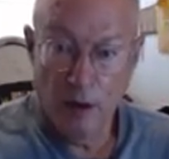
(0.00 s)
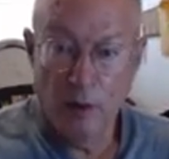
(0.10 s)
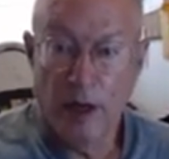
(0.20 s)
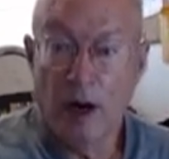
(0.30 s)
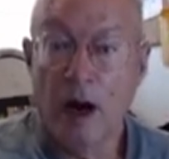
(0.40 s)

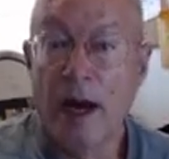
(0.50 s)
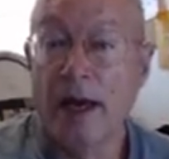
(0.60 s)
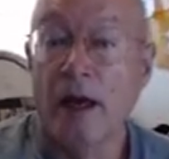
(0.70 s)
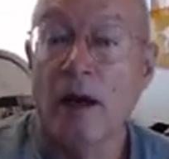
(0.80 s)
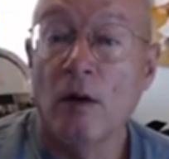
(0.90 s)
We are
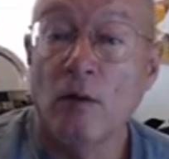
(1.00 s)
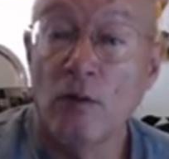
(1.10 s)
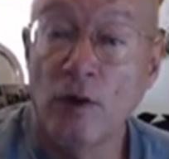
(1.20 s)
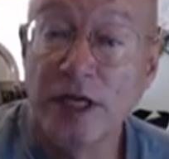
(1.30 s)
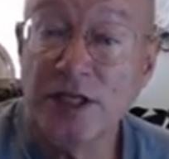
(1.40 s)
a
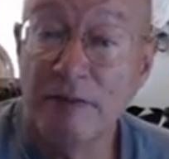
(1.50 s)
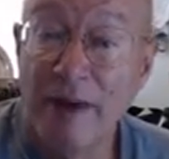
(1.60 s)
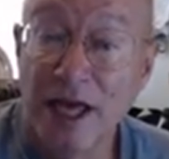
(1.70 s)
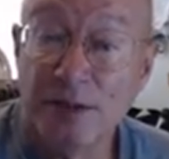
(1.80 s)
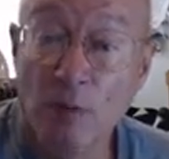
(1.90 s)
reason
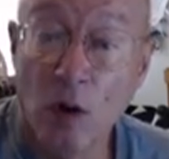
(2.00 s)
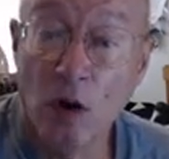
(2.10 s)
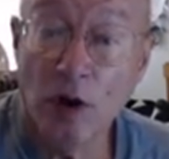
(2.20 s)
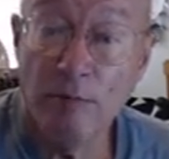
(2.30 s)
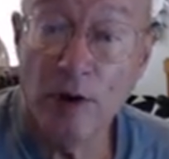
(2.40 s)
based
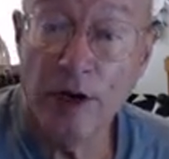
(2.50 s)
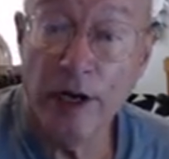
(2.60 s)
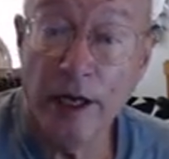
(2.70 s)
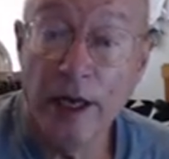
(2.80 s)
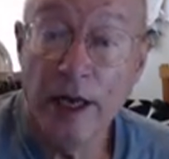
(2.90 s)
moral
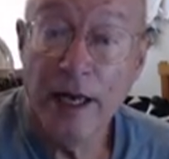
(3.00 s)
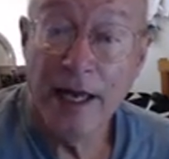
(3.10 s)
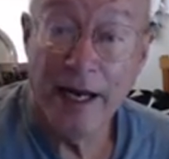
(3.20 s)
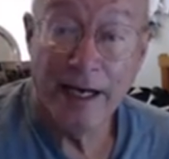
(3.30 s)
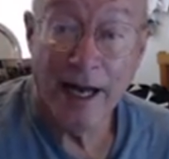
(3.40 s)
community
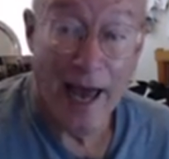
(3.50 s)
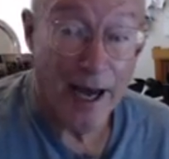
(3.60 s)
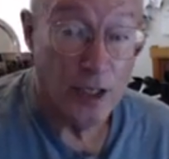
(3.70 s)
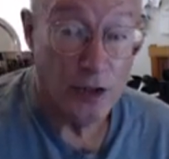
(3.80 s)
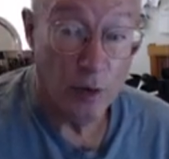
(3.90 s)
in
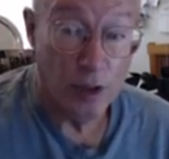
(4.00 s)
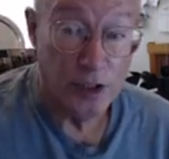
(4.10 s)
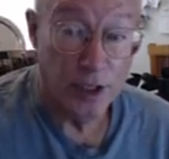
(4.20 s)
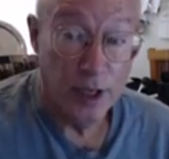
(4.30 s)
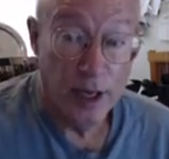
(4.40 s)
Atlanta,
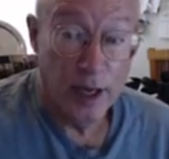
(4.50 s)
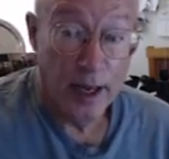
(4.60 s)
Georgia,